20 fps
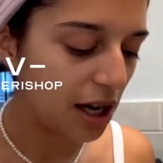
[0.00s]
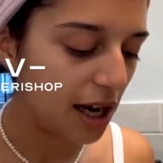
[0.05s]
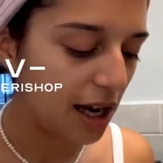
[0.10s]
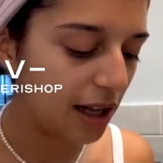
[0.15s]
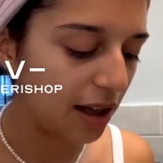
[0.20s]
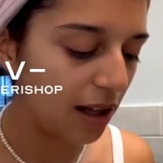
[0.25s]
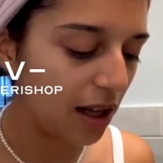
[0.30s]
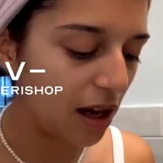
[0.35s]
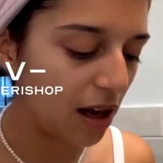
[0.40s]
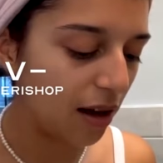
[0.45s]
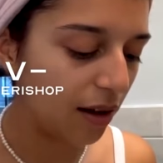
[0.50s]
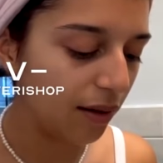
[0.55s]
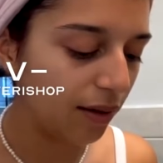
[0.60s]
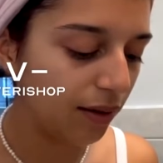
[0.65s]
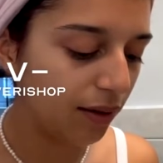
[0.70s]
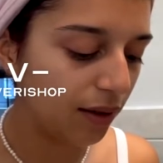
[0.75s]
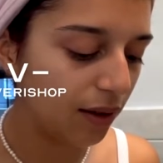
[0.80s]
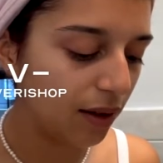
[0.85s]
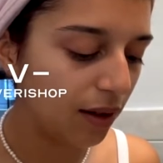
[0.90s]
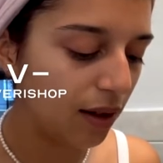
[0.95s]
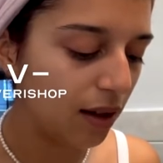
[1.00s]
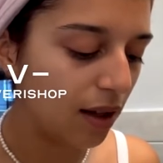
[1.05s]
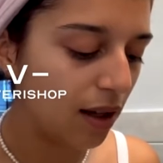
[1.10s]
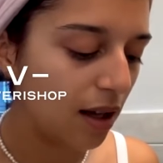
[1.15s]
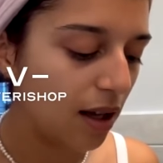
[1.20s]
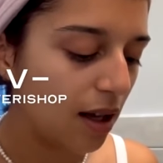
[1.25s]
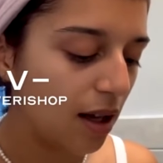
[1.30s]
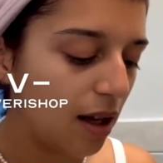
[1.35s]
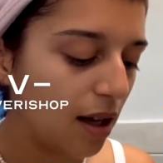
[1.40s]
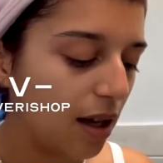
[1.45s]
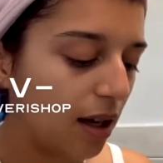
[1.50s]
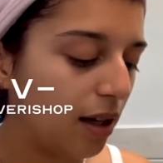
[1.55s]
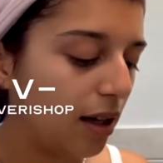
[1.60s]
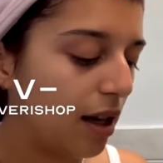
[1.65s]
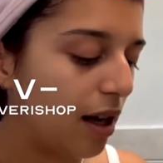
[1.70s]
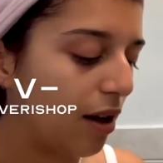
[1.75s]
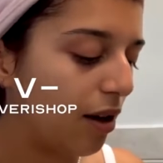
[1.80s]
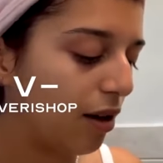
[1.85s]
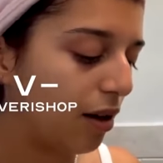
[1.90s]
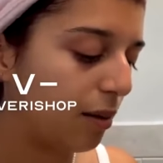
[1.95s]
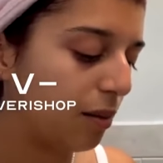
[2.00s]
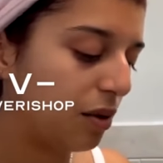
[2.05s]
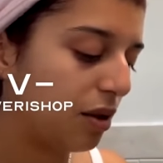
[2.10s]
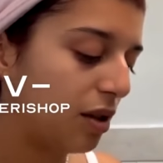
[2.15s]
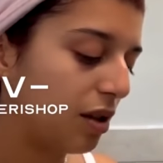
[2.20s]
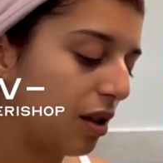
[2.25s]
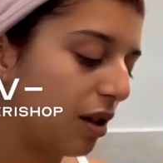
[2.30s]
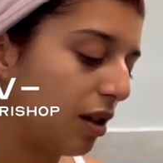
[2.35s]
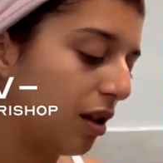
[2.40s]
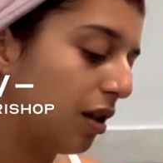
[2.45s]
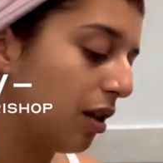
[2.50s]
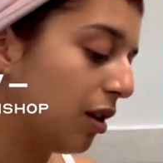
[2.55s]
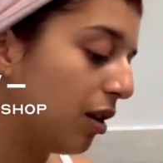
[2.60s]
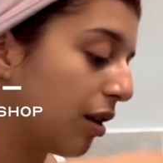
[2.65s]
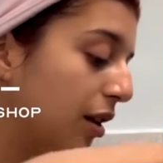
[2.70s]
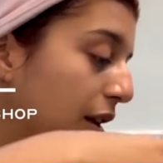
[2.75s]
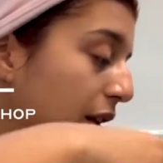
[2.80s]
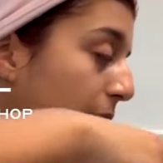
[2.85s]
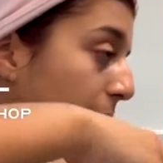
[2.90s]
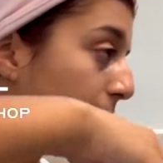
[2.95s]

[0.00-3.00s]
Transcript: I love. And now I'm just going to look in